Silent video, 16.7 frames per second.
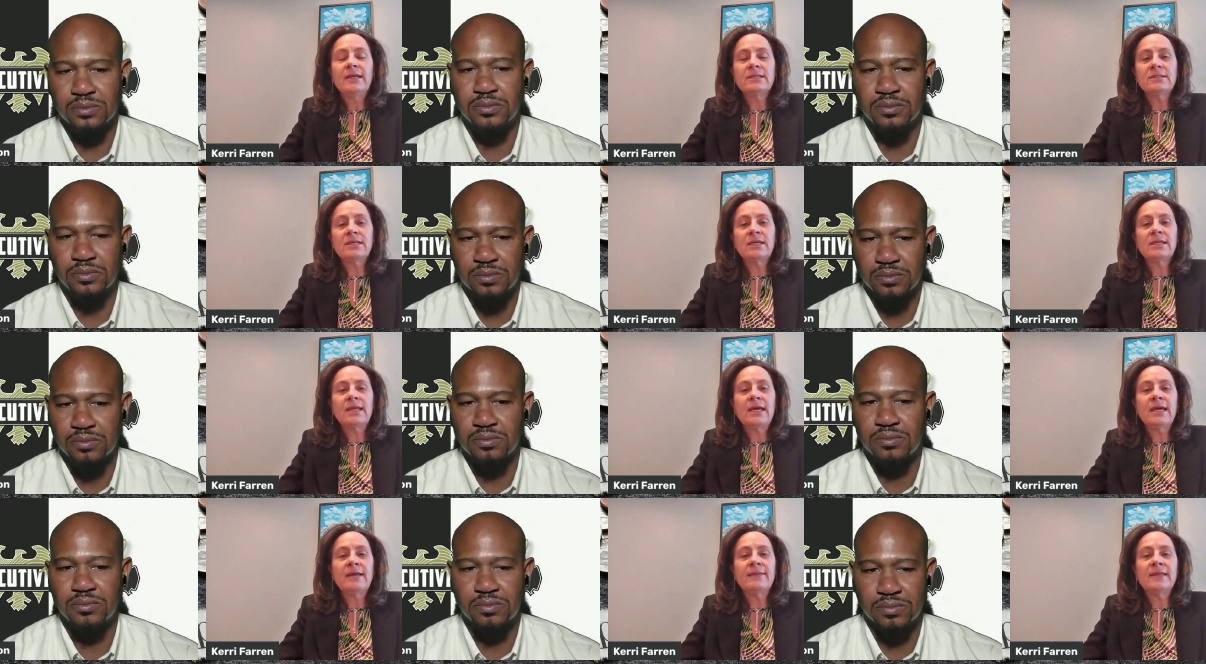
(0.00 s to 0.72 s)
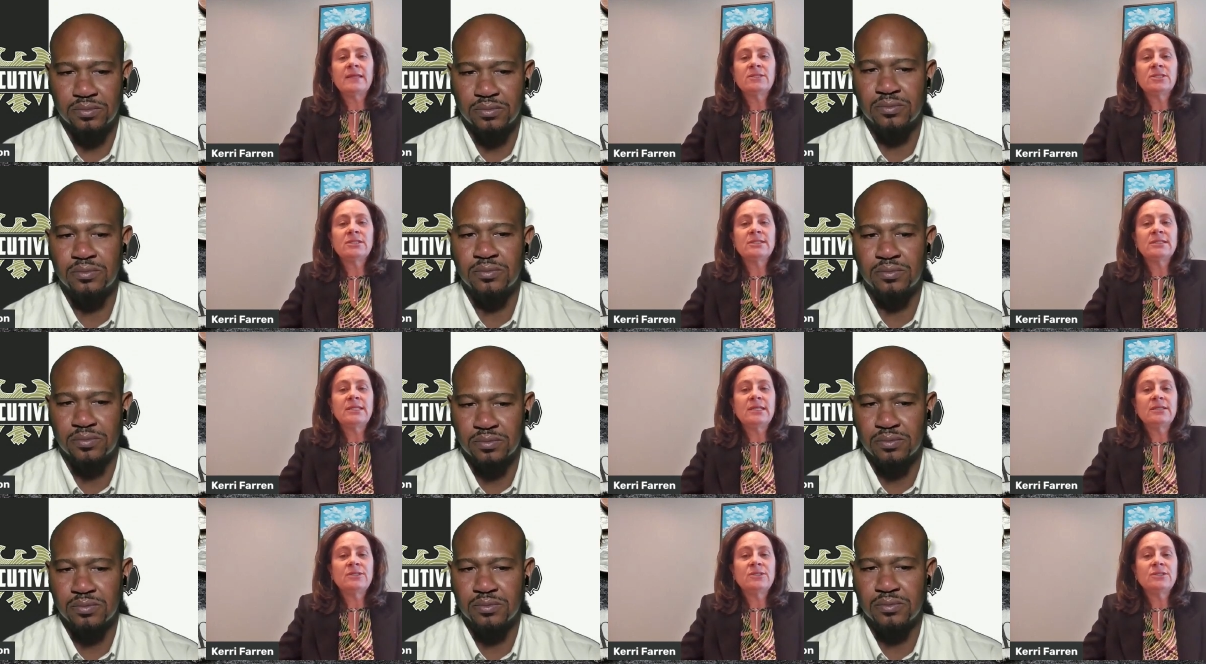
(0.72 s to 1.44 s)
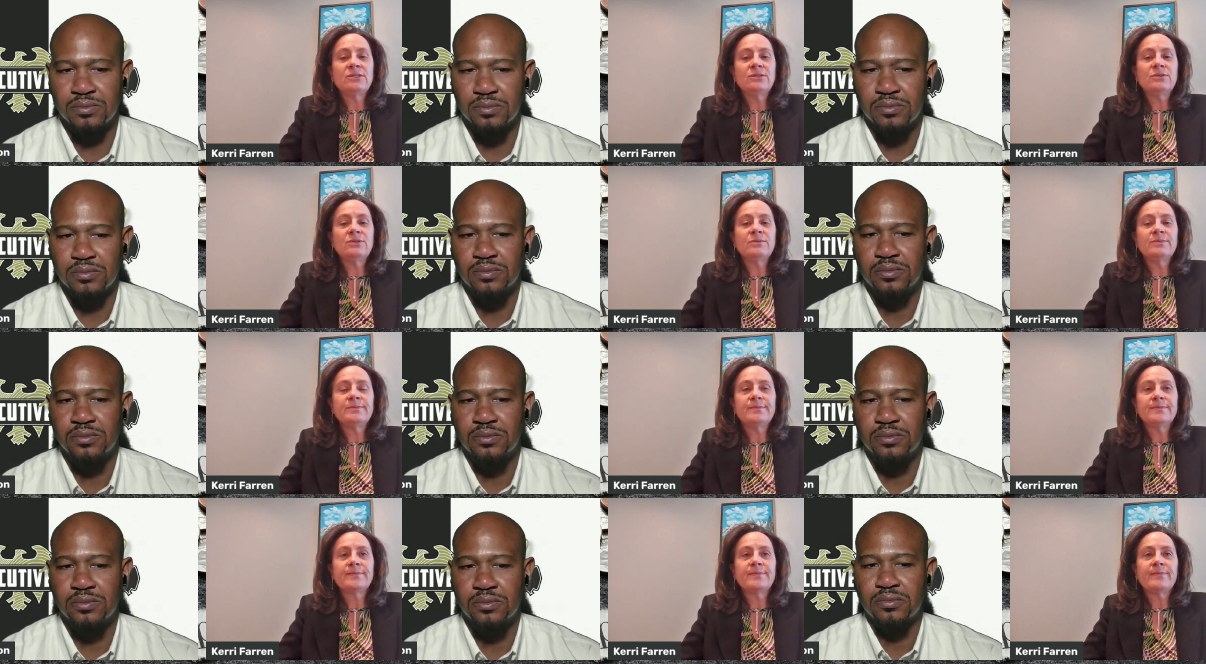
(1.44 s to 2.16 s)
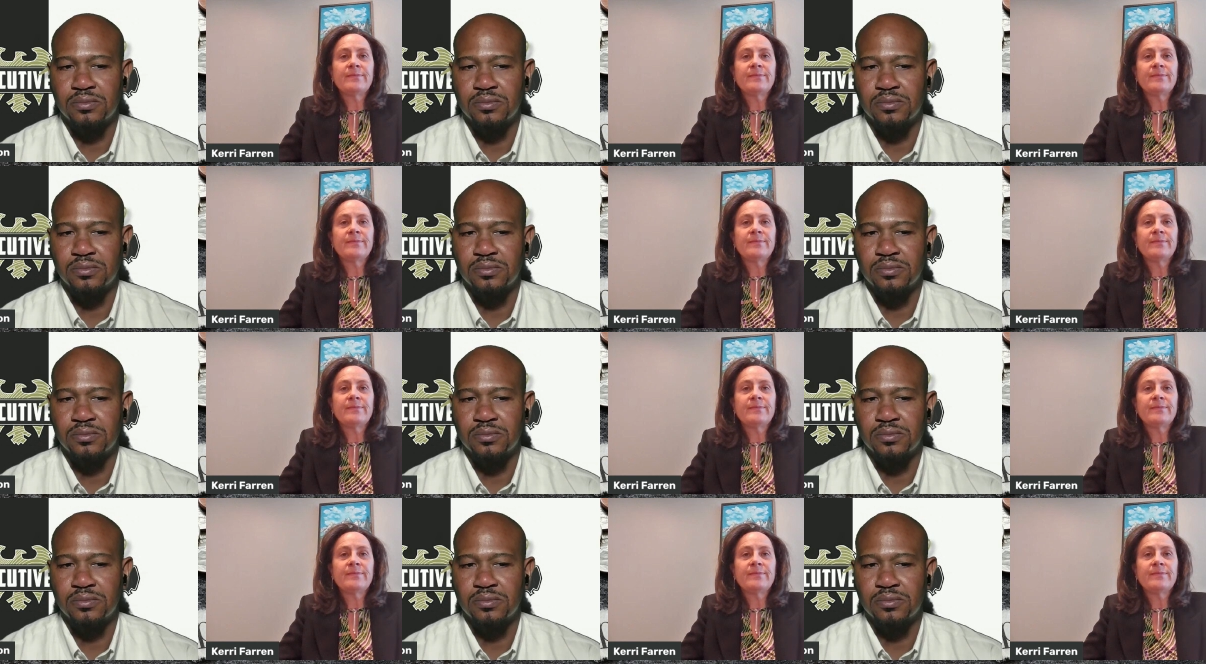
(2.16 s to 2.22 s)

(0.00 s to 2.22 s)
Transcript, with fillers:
Speaker 1: things like that that just need to